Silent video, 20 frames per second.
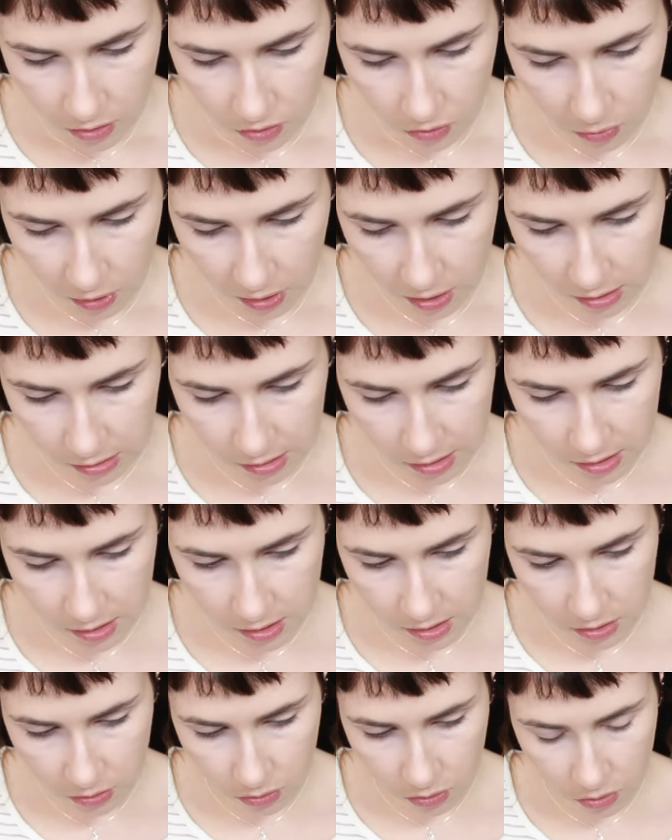oh my god, this
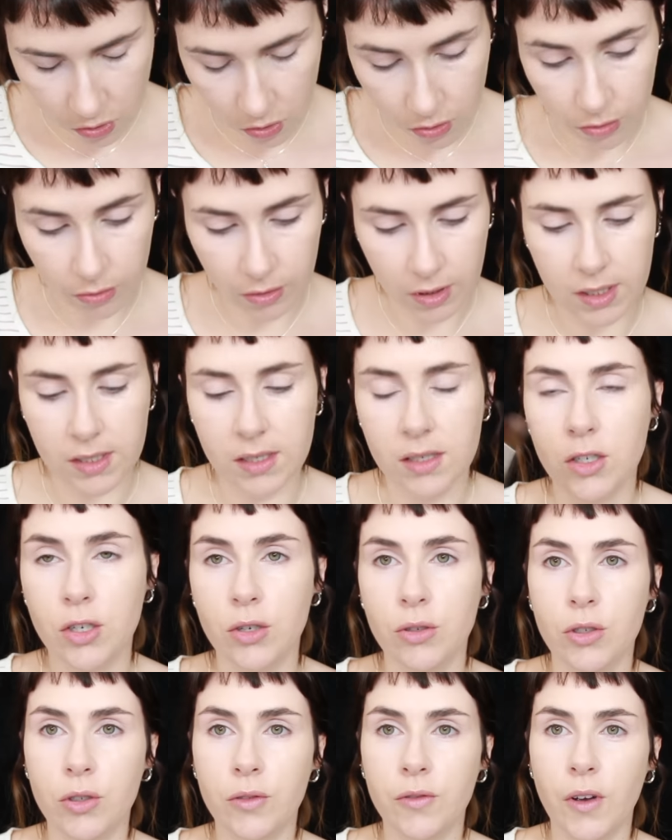is so, oh no, it is
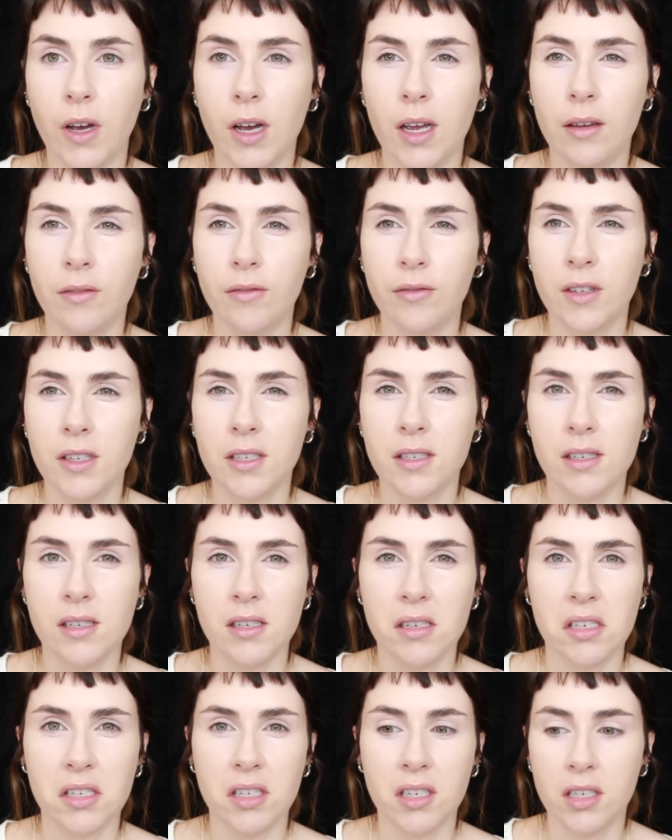two two five. This
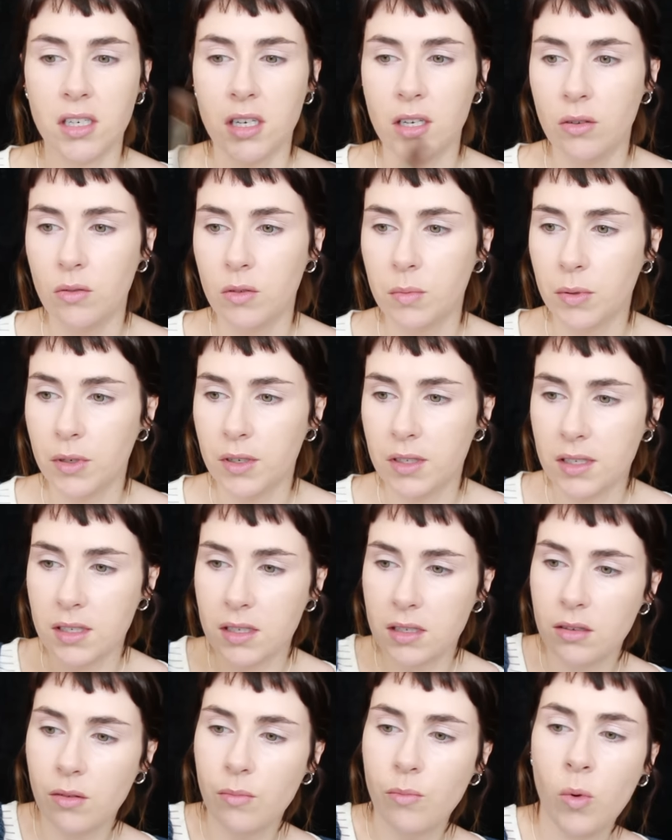is discontinued, but it's
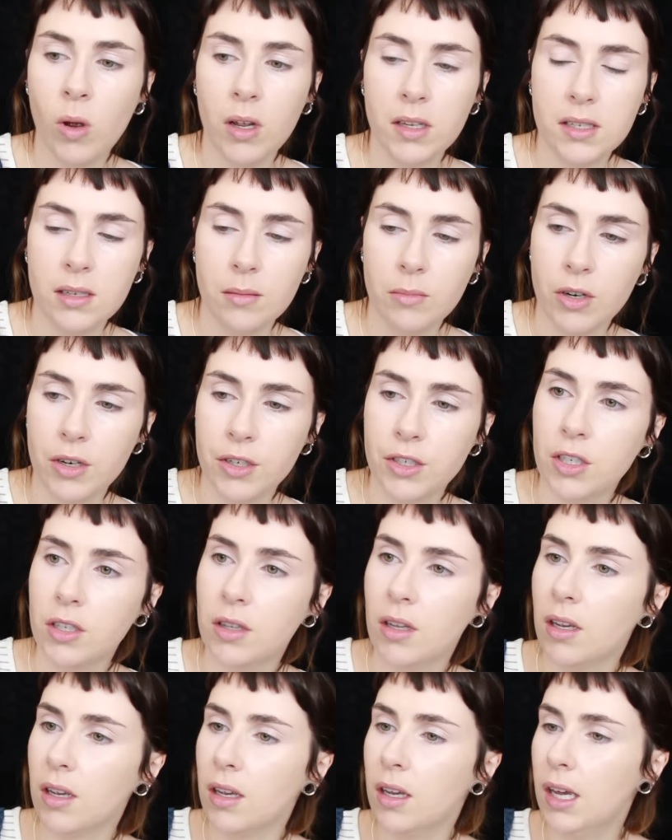somewhat similar
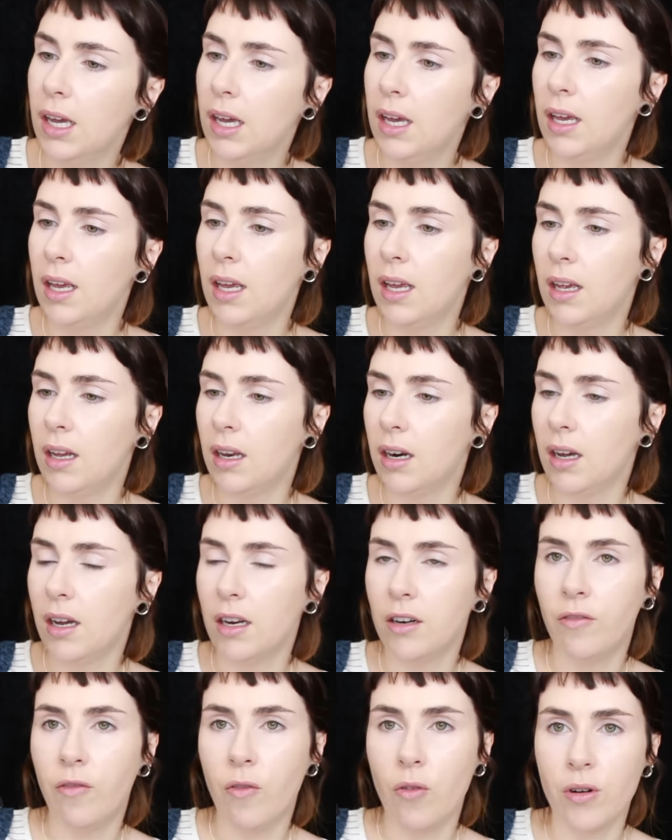to the
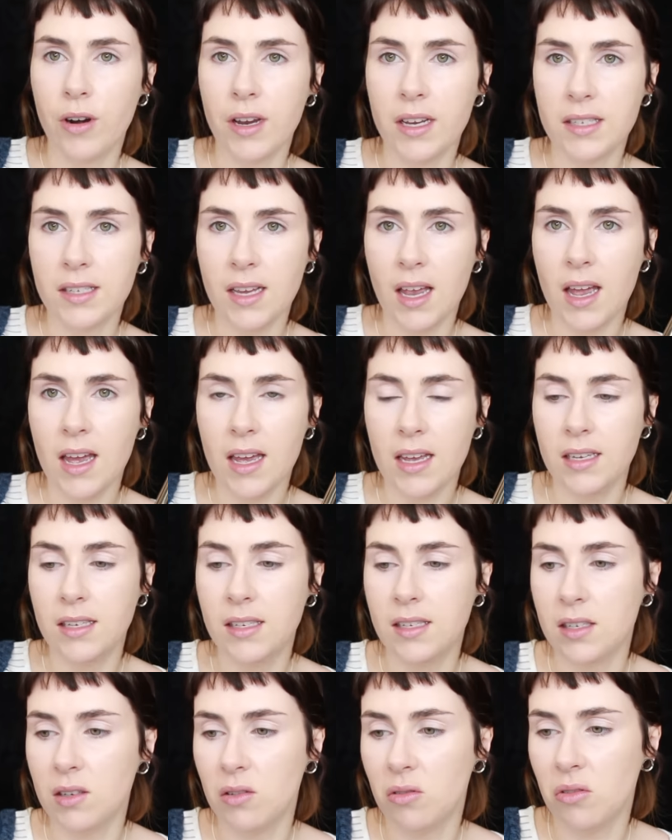Inglot four S
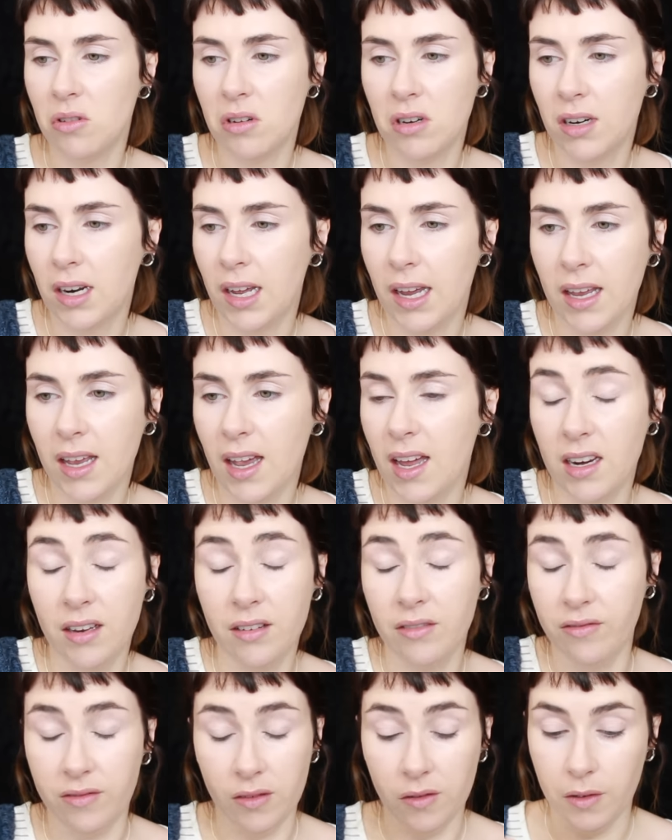S or like any
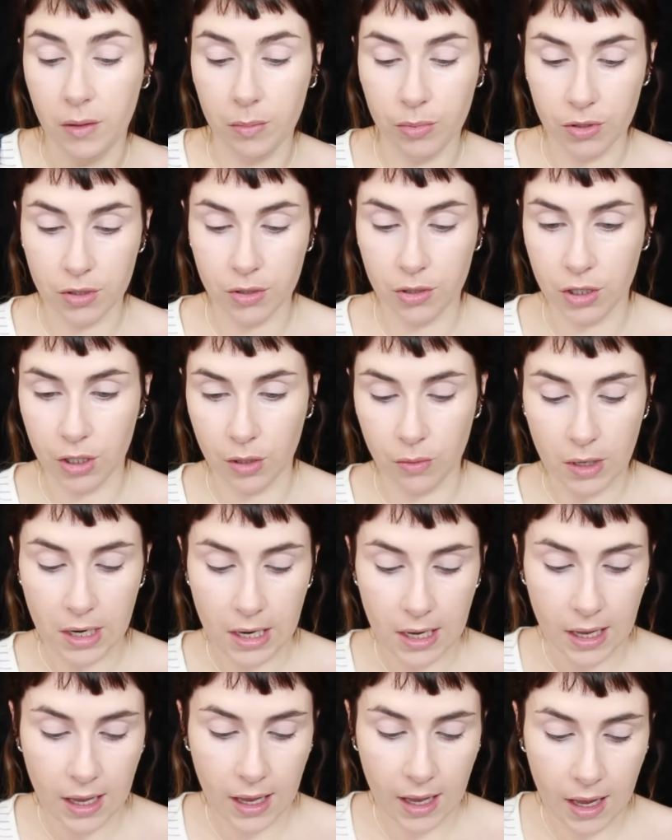fluffy brush would do.
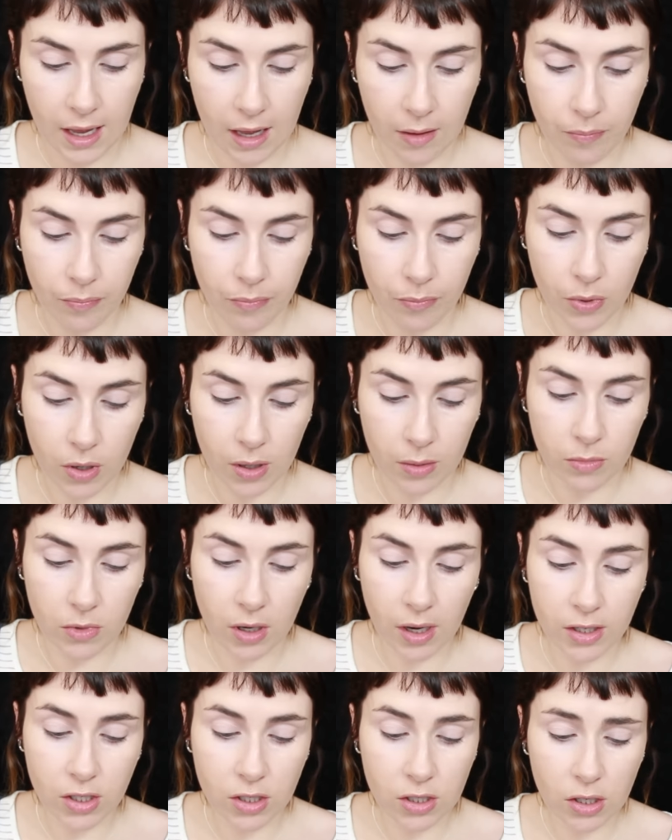Um, but
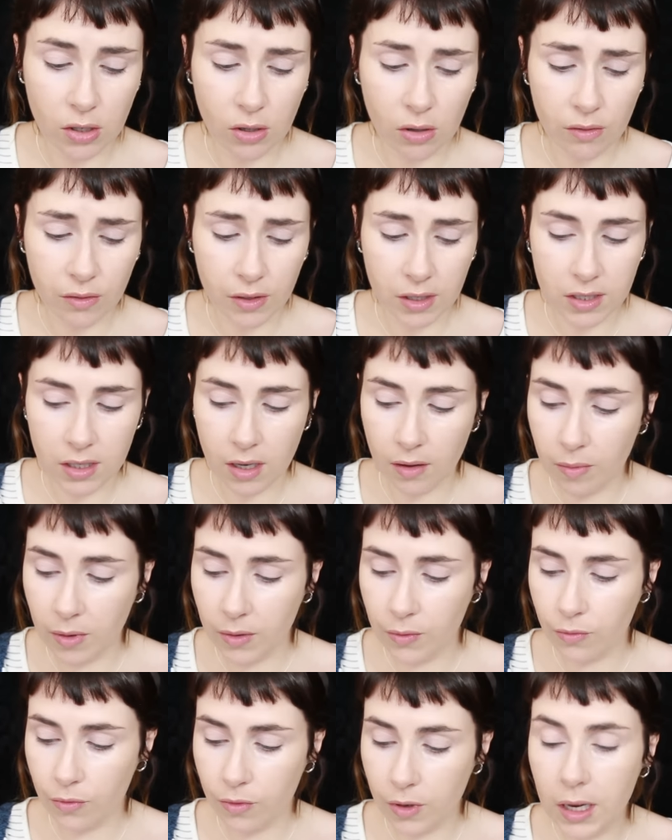I'm, I just love it. I've
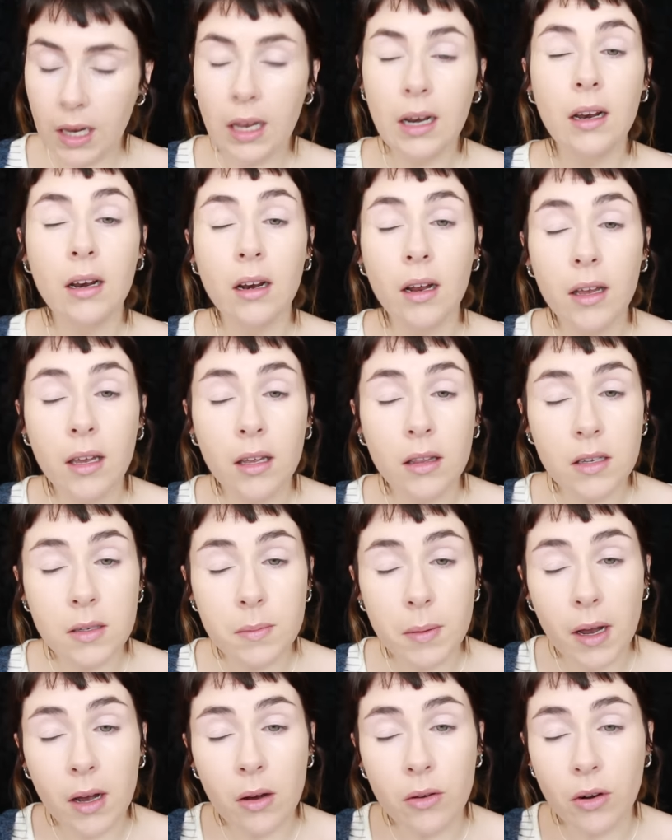been really liking
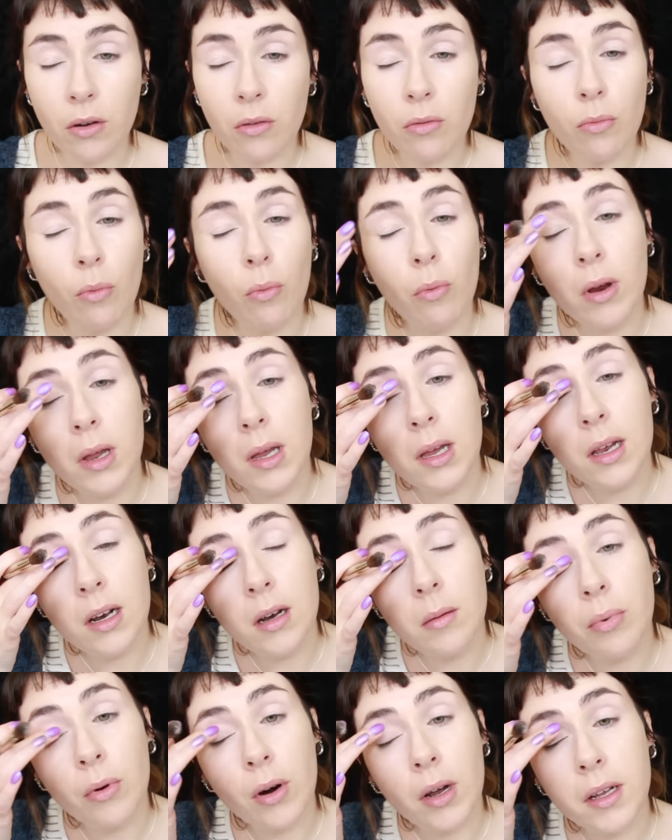this powder.
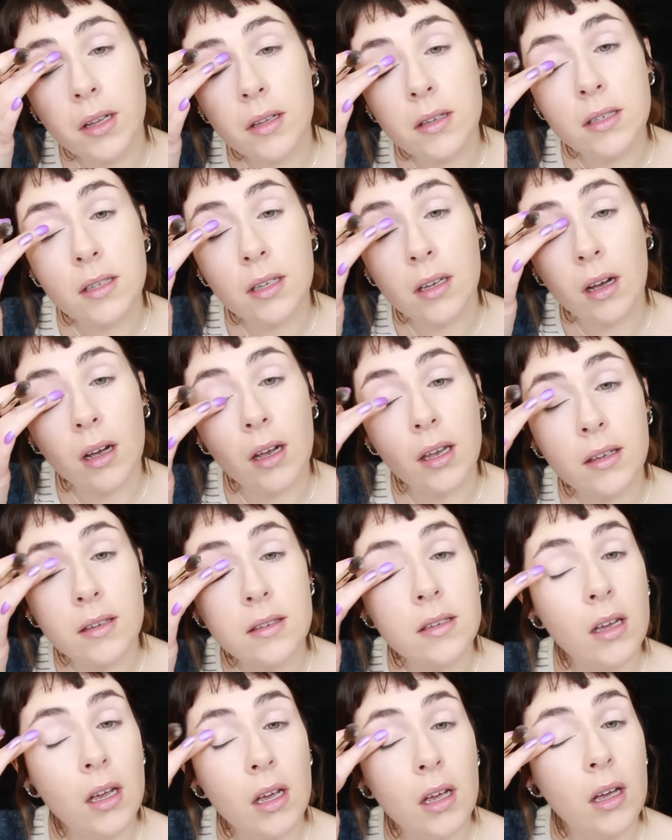Really brightens the
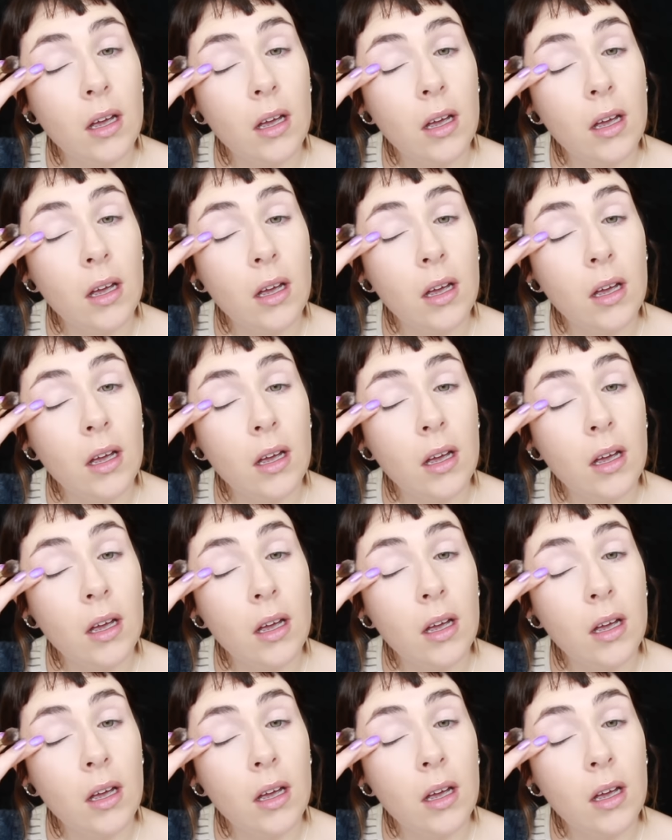eyes.